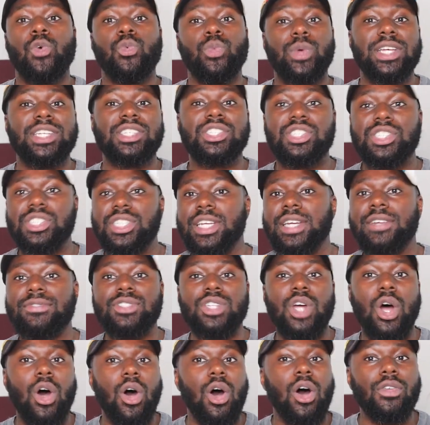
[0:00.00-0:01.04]
We
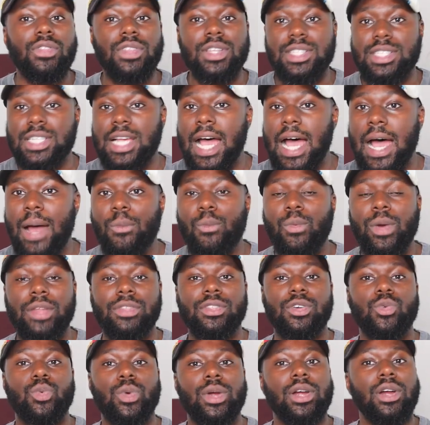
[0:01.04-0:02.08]
shift all the time,
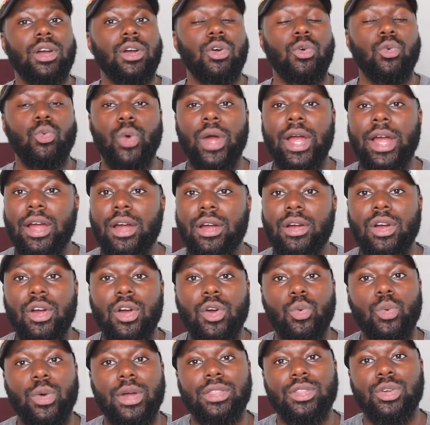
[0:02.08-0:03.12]
whether we're aware
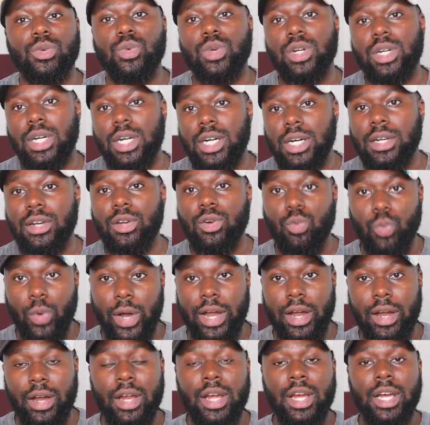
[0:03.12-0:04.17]
or whether we're
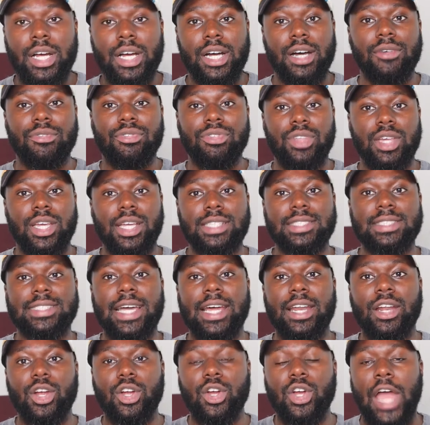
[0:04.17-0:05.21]
unaware of things
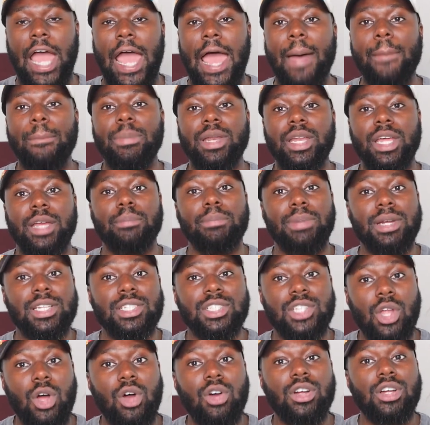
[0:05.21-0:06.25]
that are happening. But
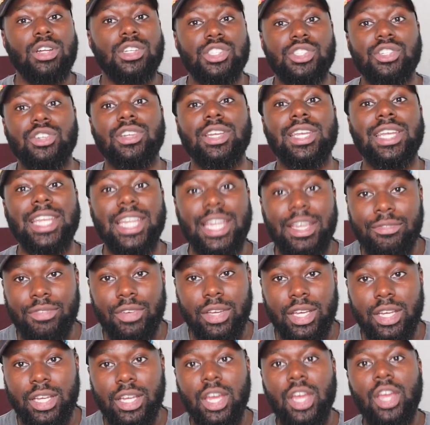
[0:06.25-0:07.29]
as long as you're
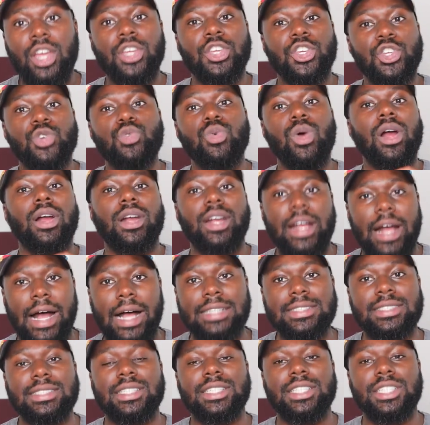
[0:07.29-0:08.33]
living, you are
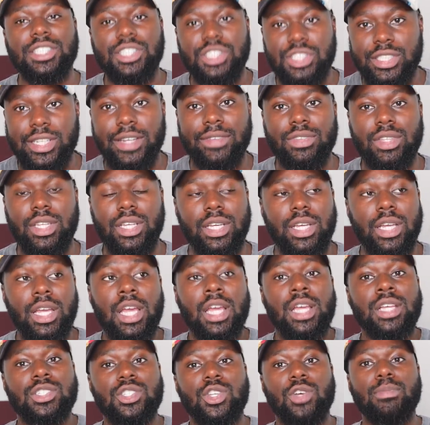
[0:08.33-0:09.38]
constantly shifting.
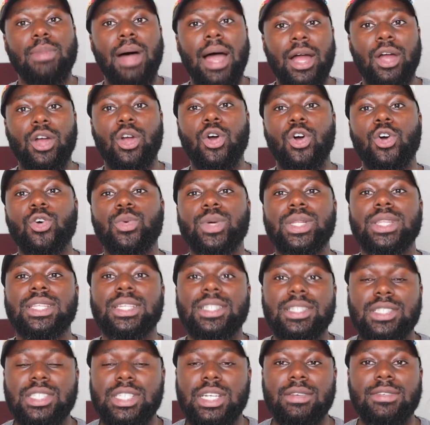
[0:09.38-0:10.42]
So my goal with
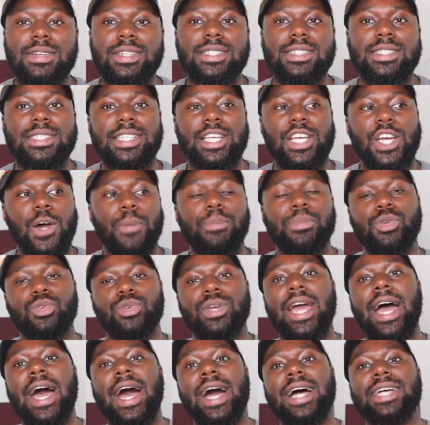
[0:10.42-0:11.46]
this series is to help you
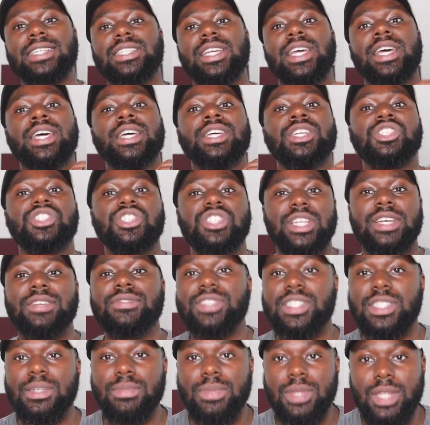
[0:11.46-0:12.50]
guys shift
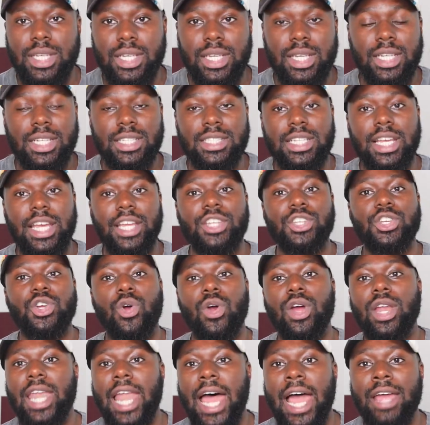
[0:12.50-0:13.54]
some things in
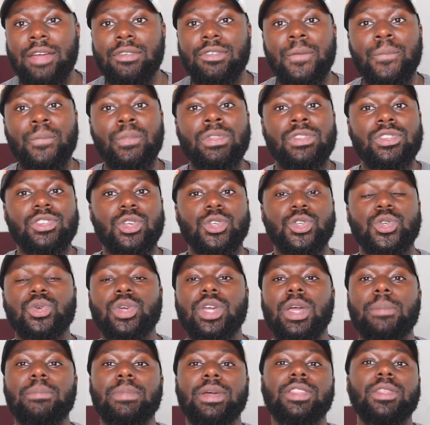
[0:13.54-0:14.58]
your life so you
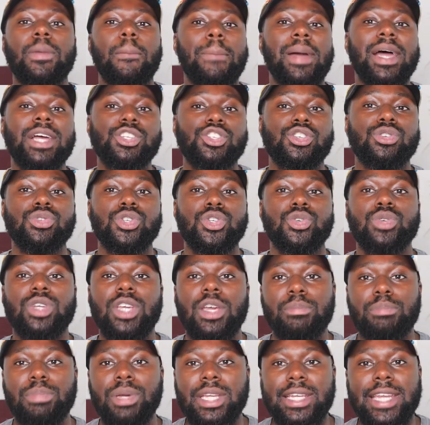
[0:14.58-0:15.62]
can be the best you you
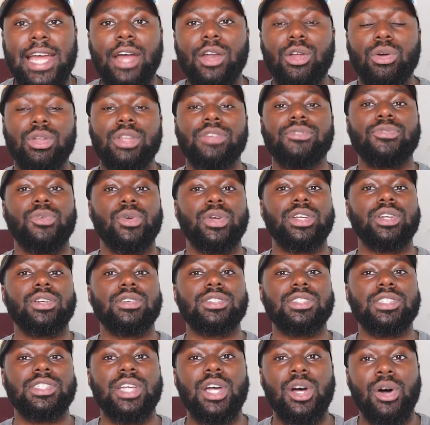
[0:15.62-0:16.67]
can be, not only for
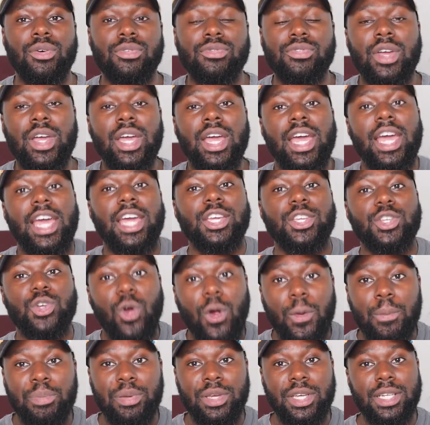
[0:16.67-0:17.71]
yourself and
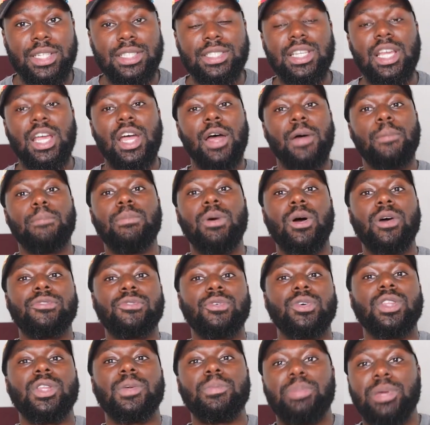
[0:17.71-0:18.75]
your peace, but
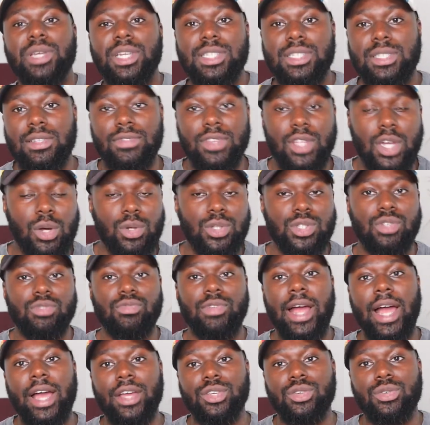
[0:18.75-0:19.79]
for the peace of those
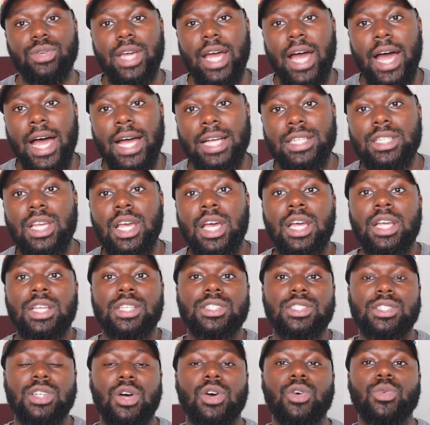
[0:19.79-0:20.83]
around you guys.
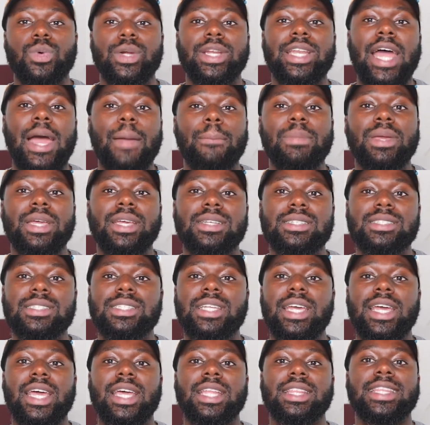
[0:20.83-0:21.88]
So with that being
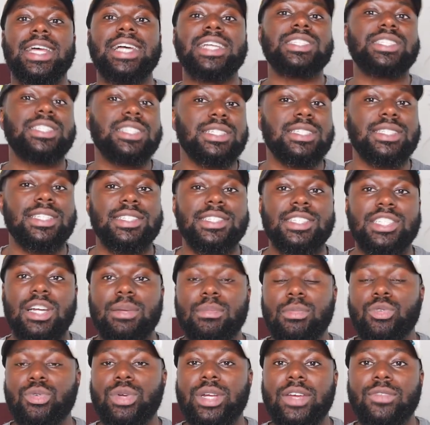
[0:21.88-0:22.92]
said, that's just a
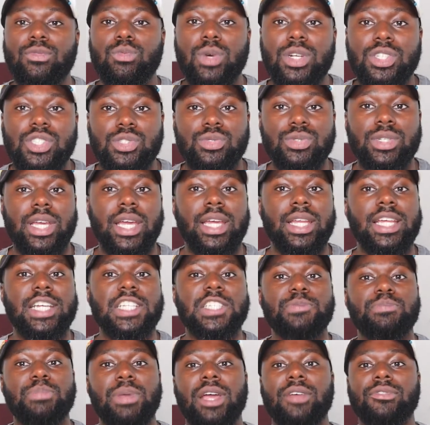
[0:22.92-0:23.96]
summary of what you can
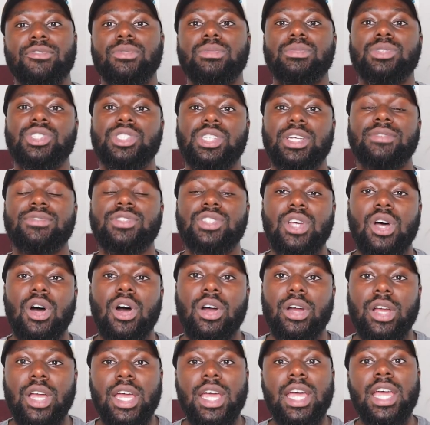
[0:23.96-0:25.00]
expect from Shift
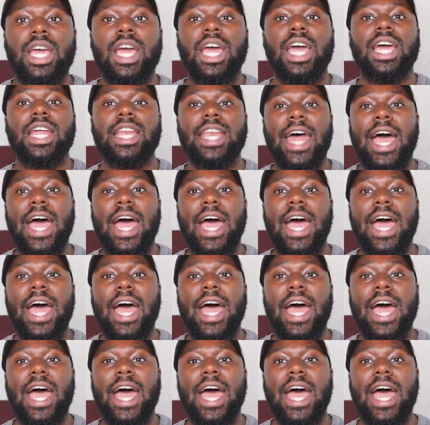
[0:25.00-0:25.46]
Talk. And